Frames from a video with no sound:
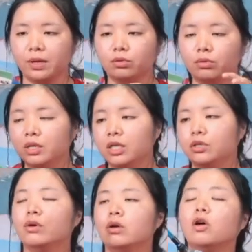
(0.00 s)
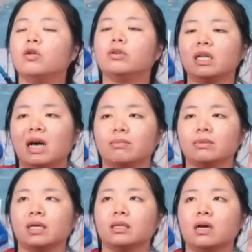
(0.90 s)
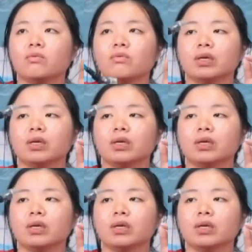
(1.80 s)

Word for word: don't need to hold it upside down.